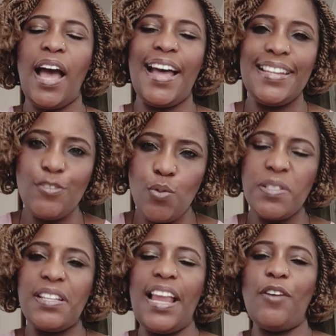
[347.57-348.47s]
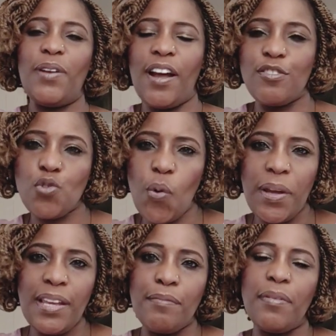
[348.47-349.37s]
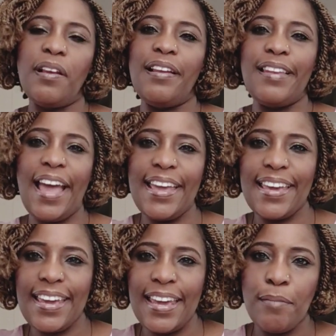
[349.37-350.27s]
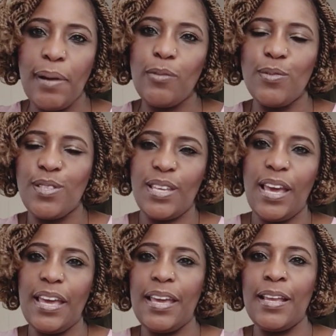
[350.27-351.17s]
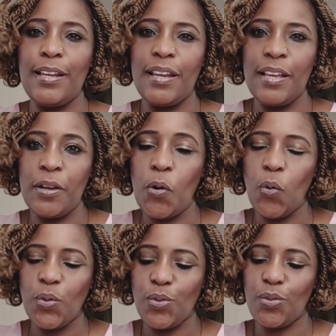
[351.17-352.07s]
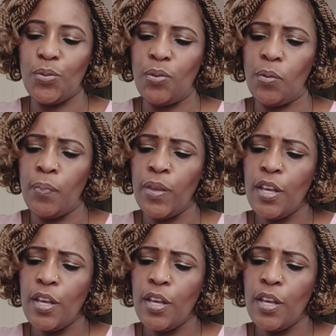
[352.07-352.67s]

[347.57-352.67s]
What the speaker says: and he took the lion and tore him like a man would tear a goat, you know.